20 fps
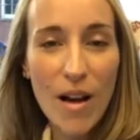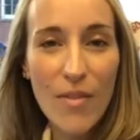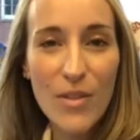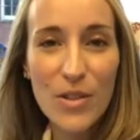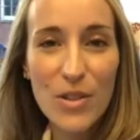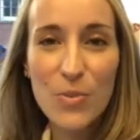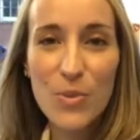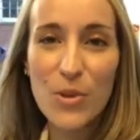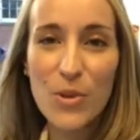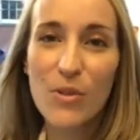on
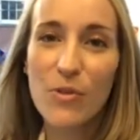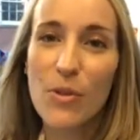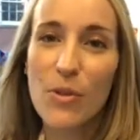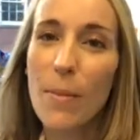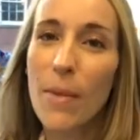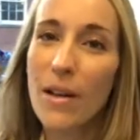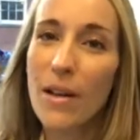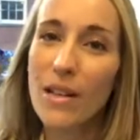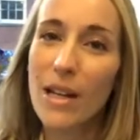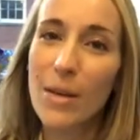this beautiful
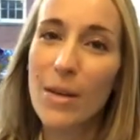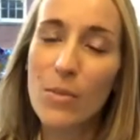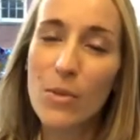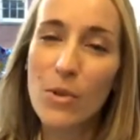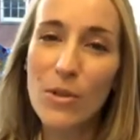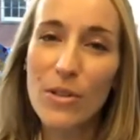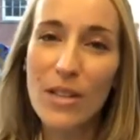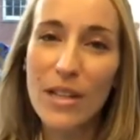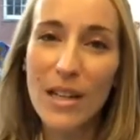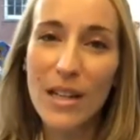Monday
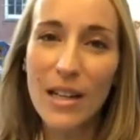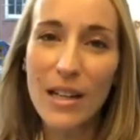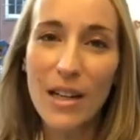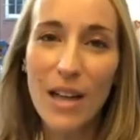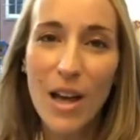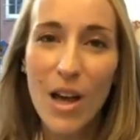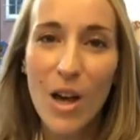morning.